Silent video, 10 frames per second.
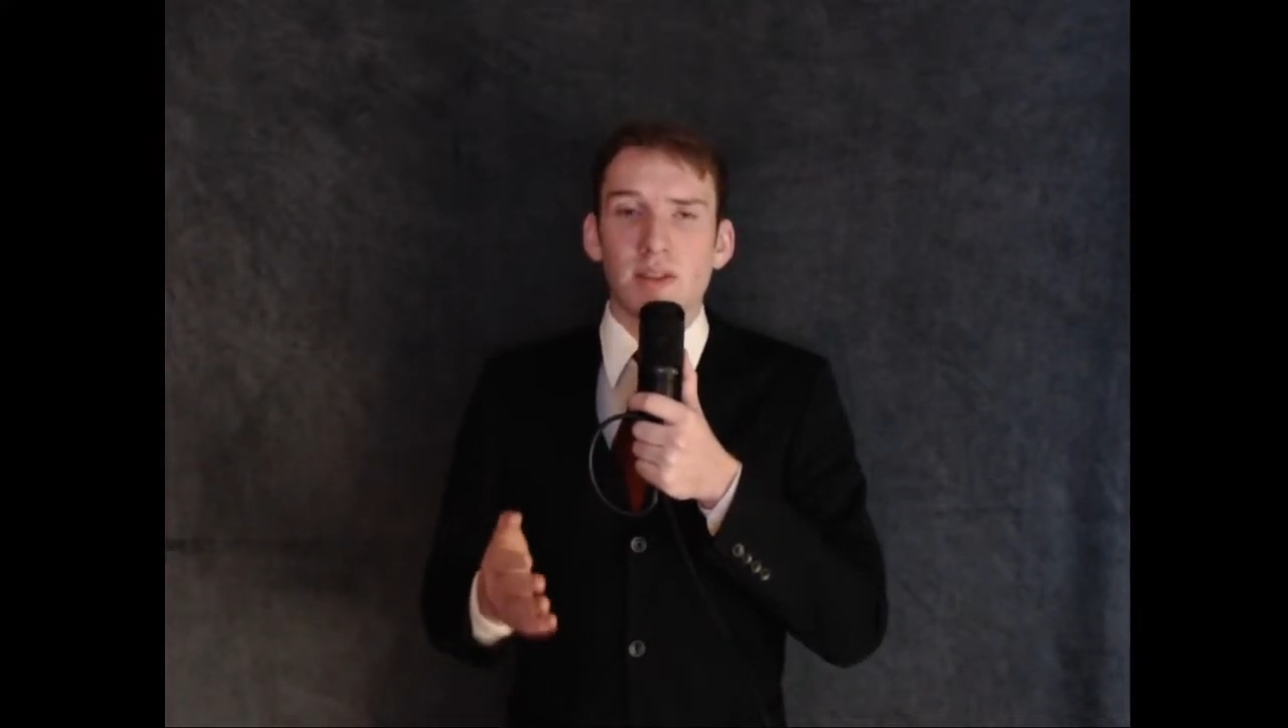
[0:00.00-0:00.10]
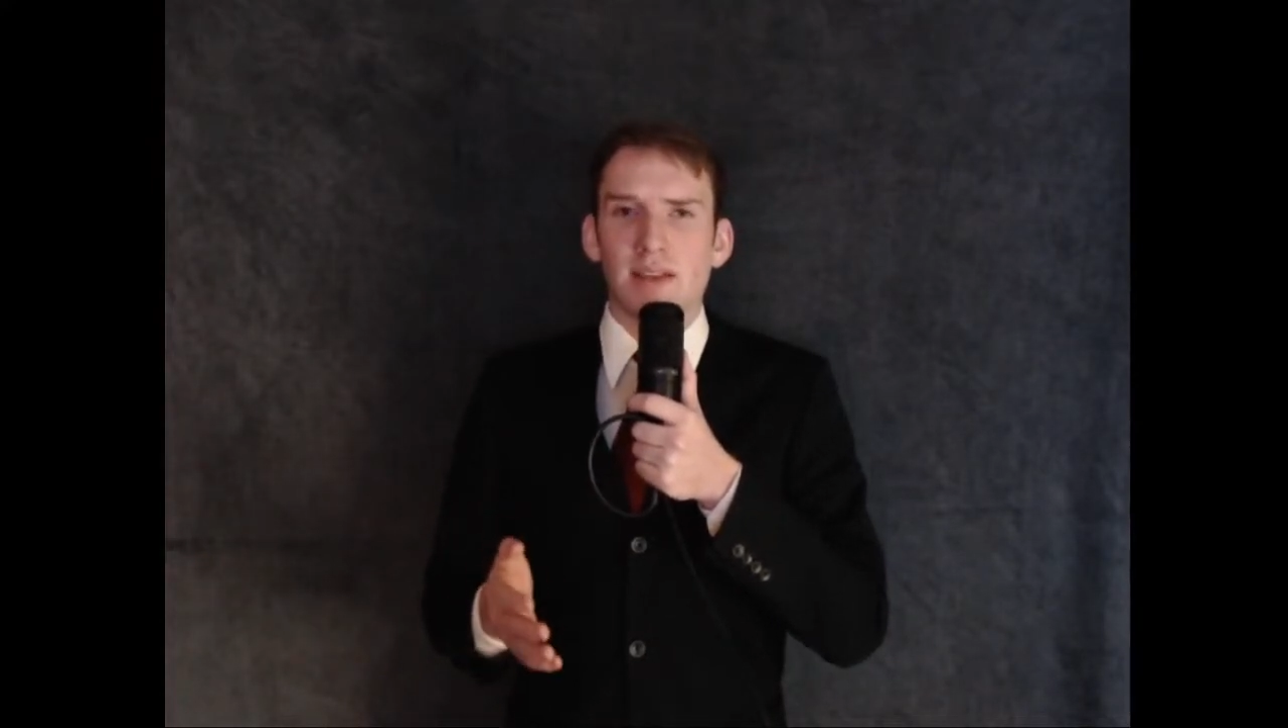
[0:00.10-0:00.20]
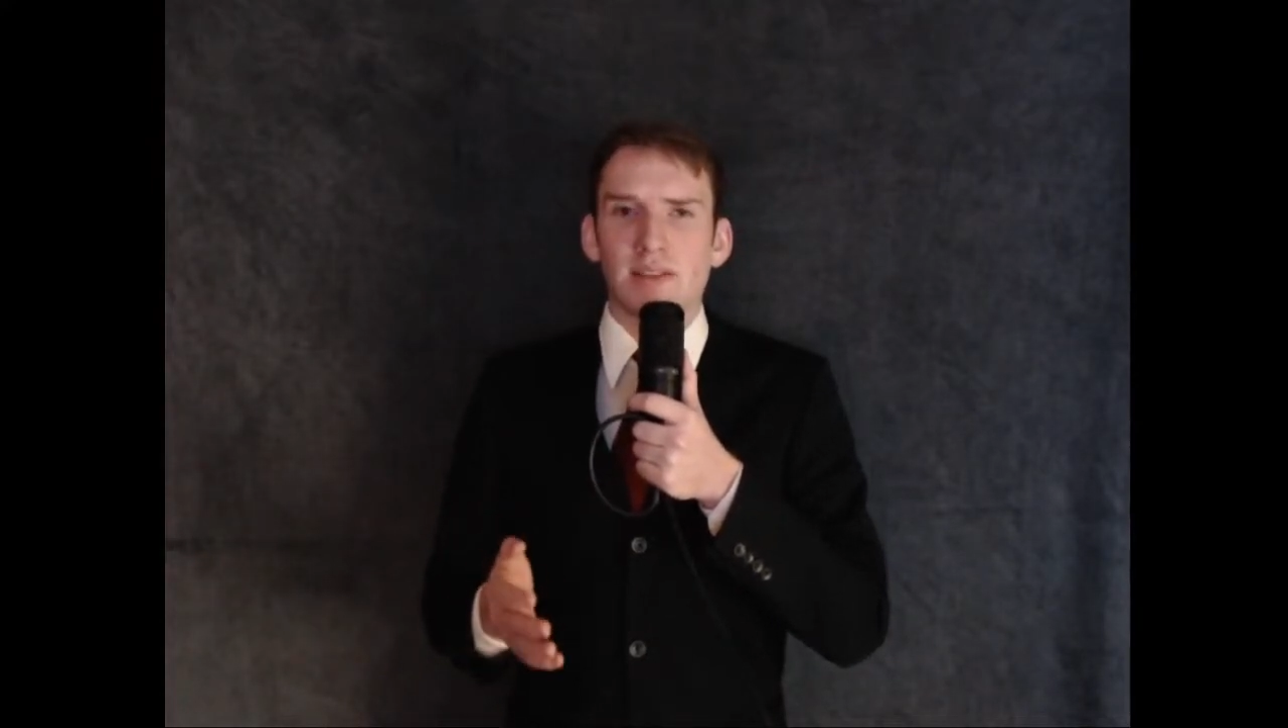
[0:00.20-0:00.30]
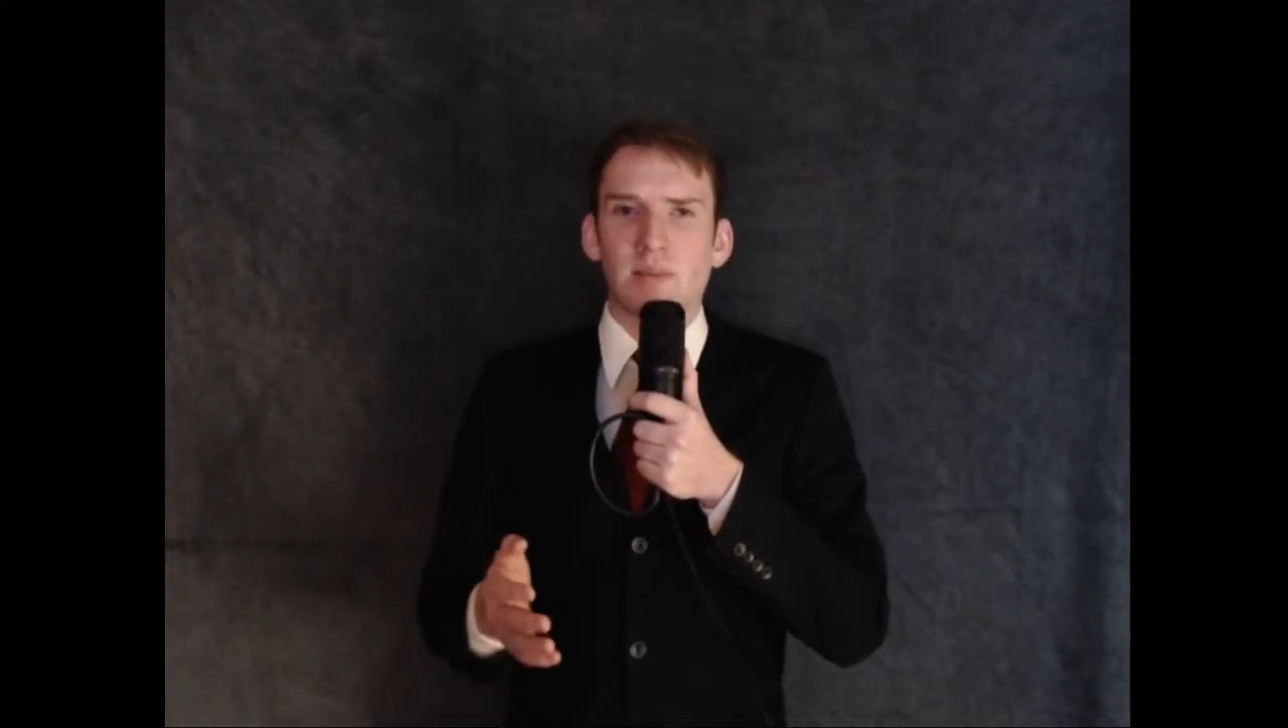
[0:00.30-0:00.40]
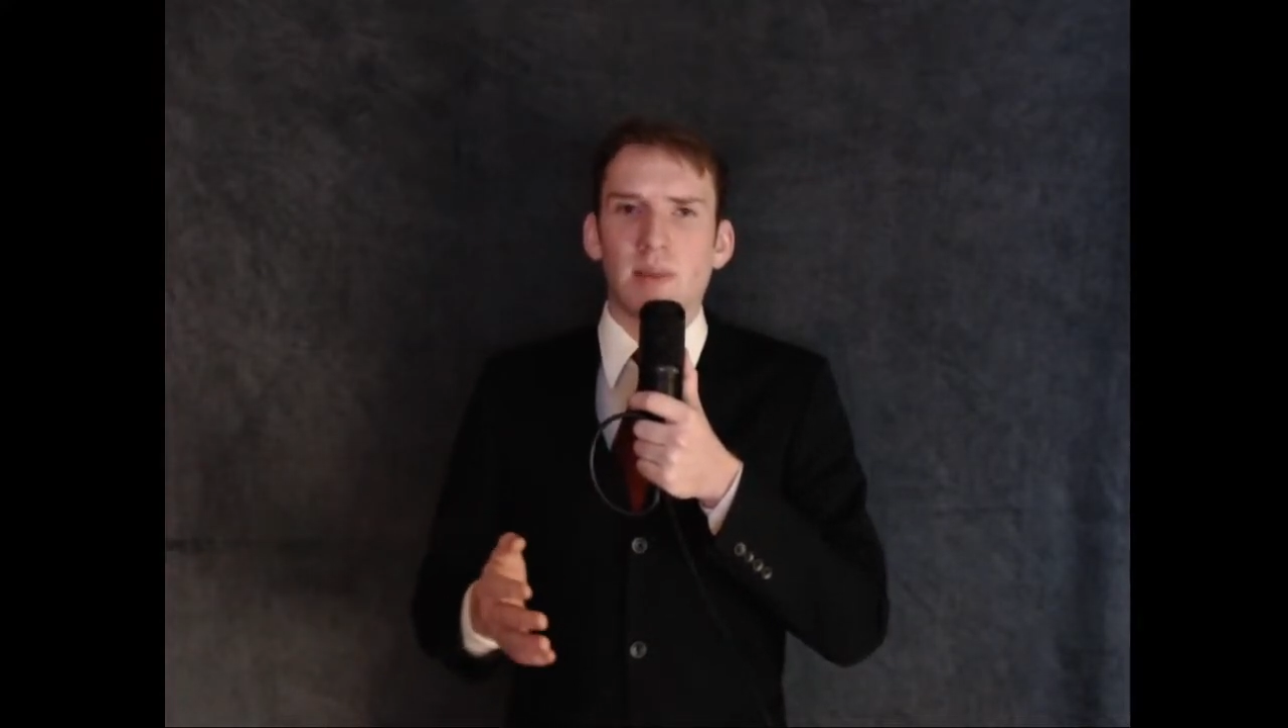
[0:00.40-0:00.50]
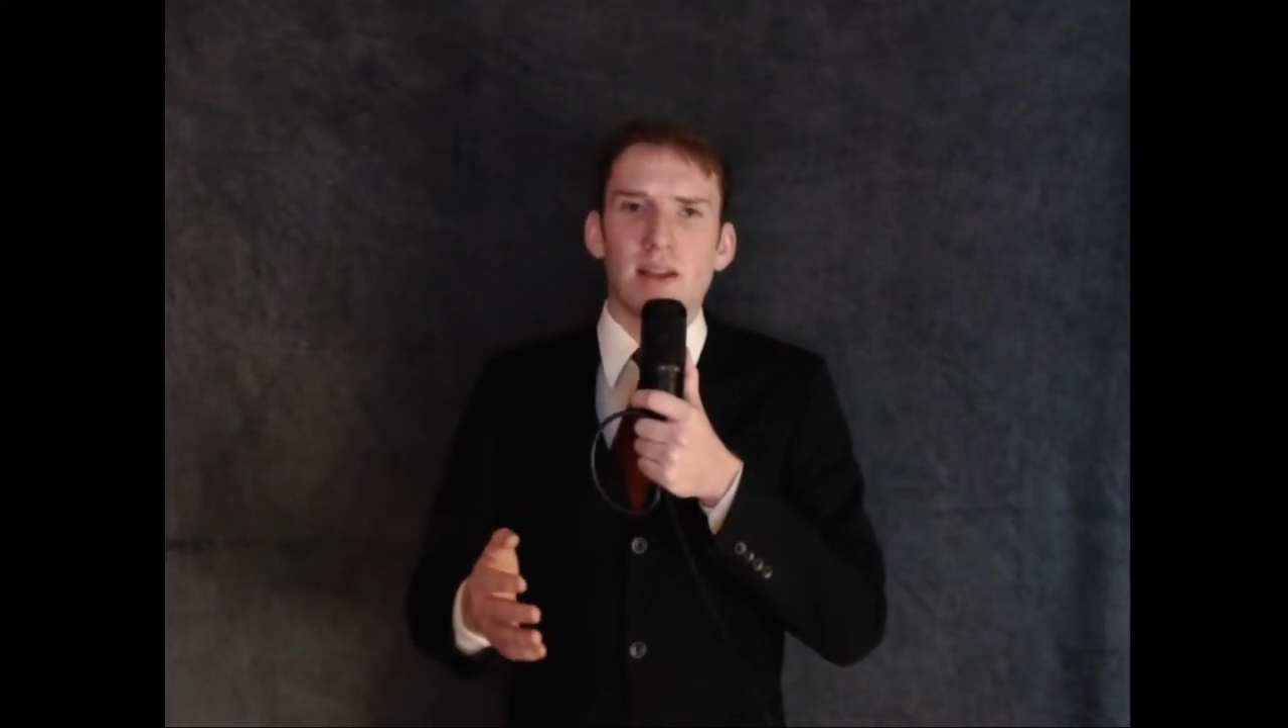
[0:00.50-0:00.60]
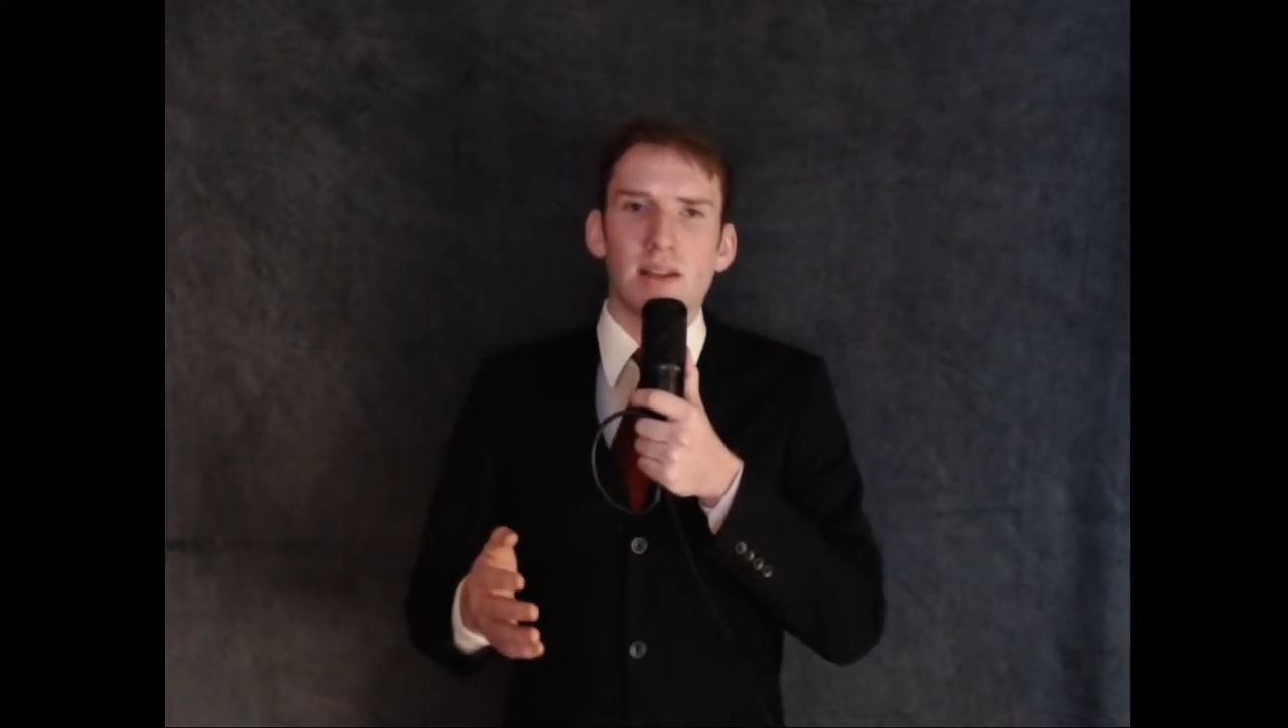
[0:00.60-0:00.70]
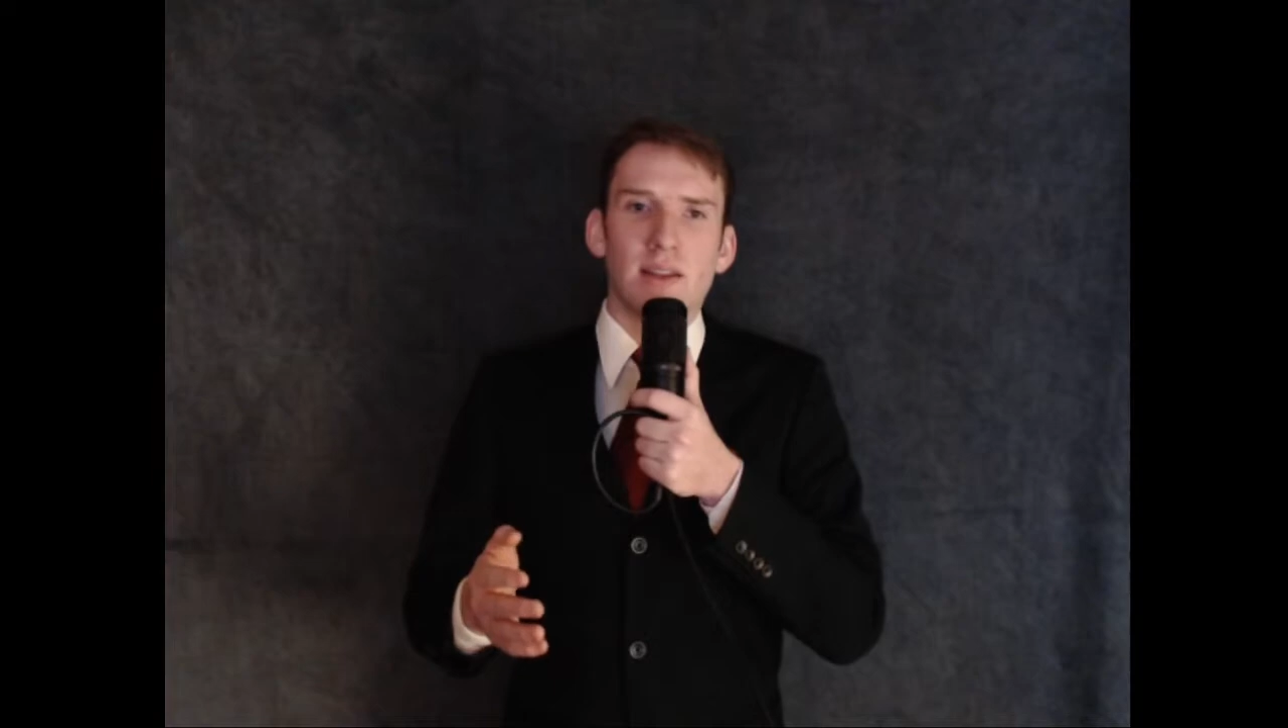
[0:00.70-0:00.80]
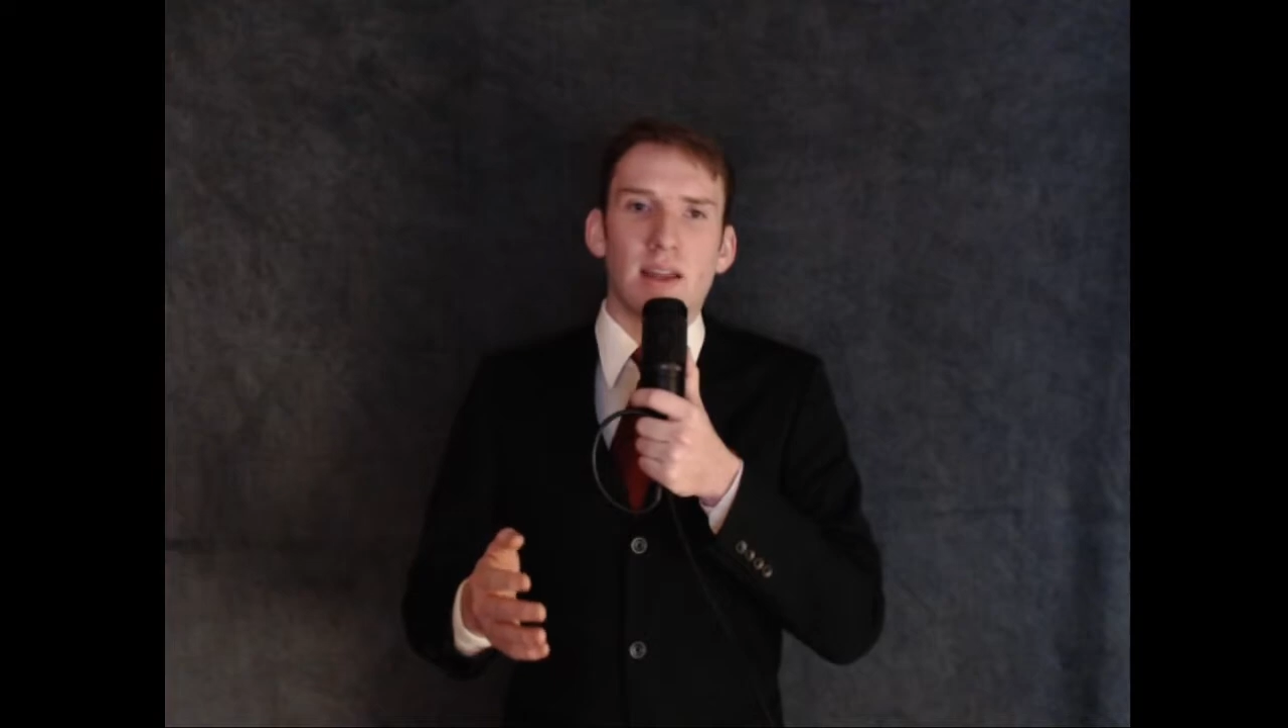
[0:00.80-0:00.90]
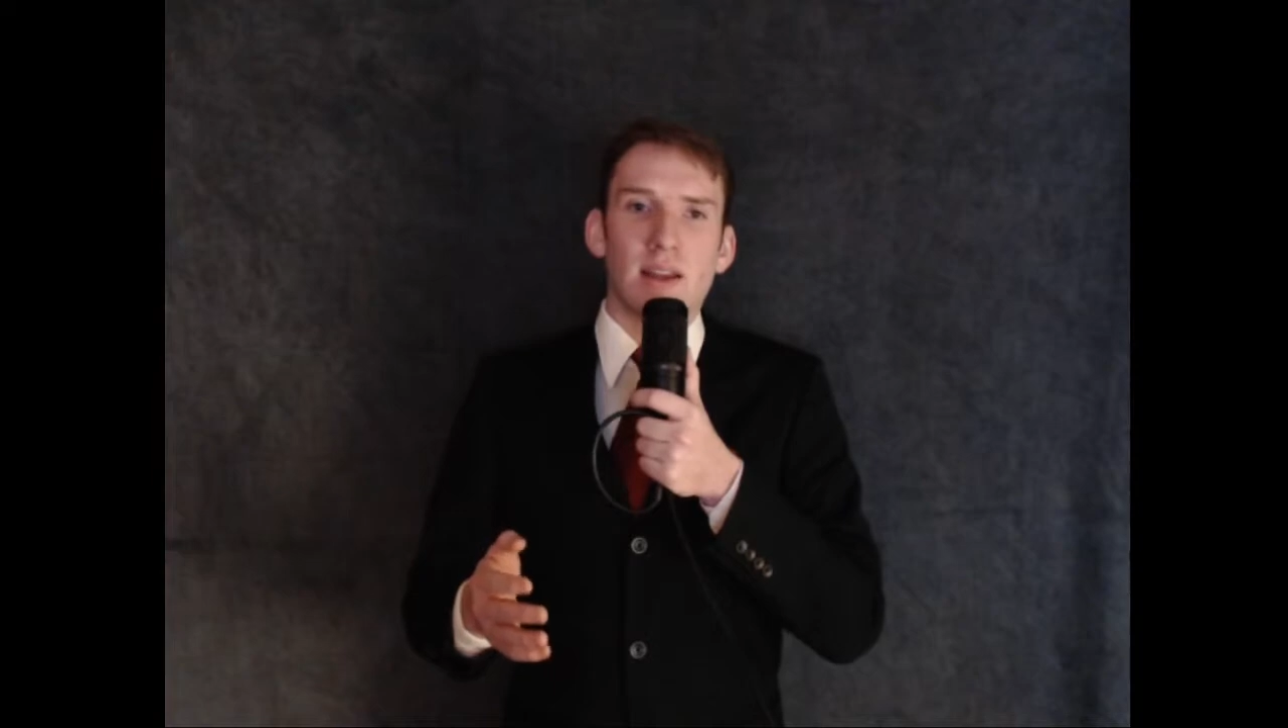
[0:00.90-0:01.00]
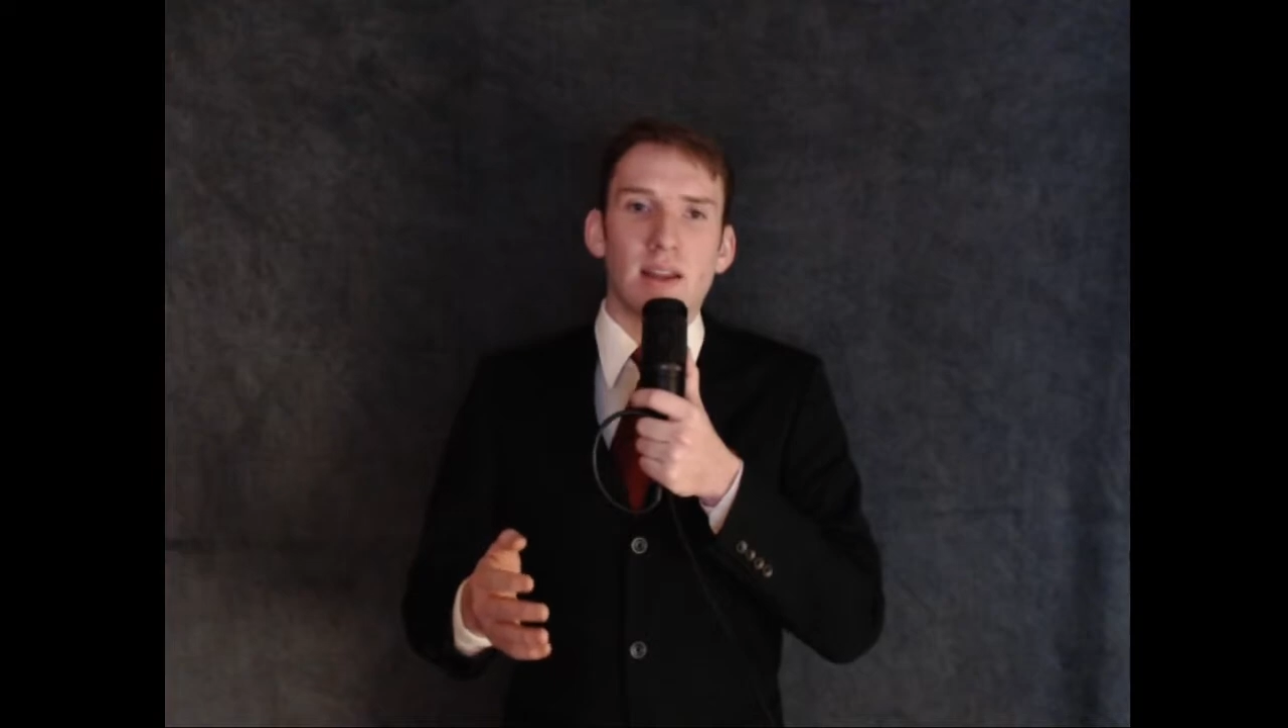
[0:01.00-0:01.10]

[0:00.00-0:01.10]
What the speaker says: estimated that